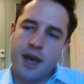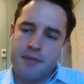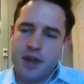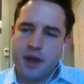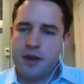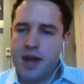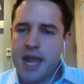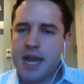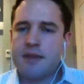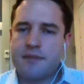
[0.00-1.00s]
that are
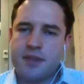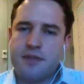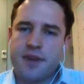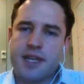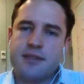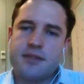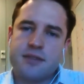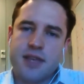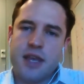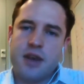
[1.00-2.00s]
native to
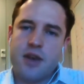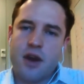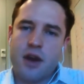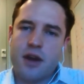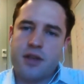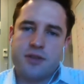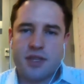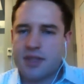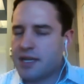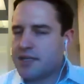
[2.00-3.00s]
devices and are
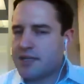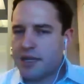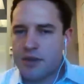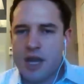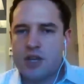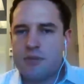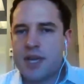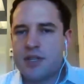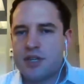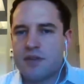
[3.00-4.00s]
using things like
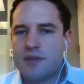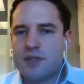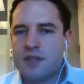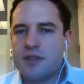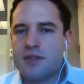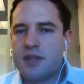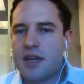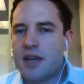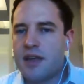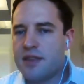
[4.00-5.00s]
location-based services,
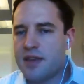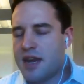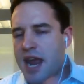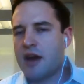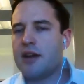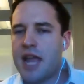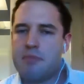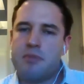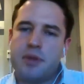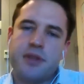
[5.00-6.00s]
the inherent
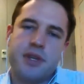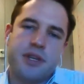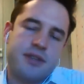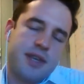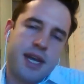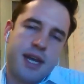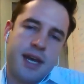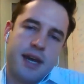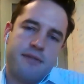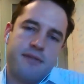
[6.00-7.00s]
capabilities
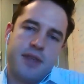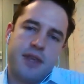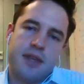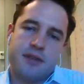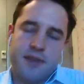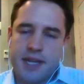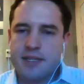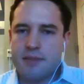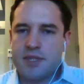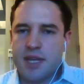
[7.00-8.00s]
of the
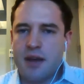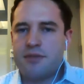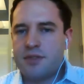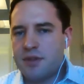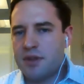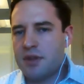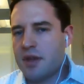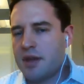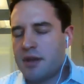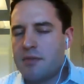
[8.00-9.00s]
devices themselves to
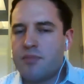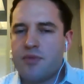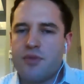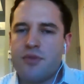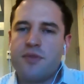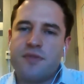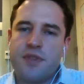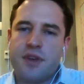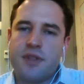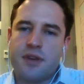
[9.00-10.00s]

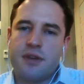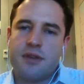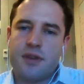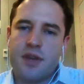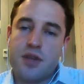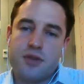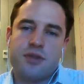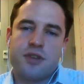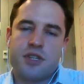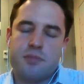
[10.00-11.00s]
improve the
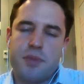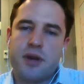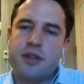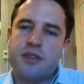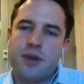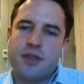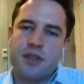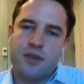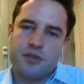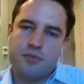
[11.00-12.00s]
user experience. So I
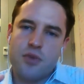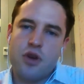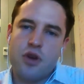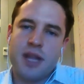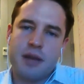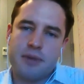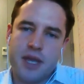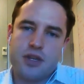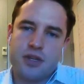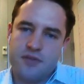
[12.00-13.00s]
think those mobile
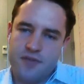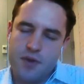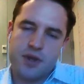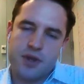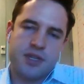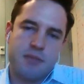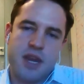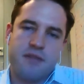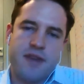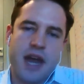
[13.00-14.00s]
applications focused on
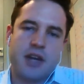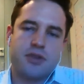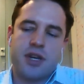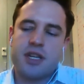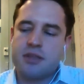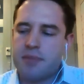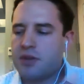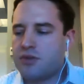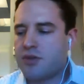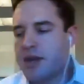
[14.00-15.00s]
manufacturing is a
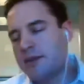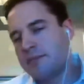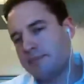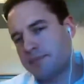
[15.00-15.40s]
big trend.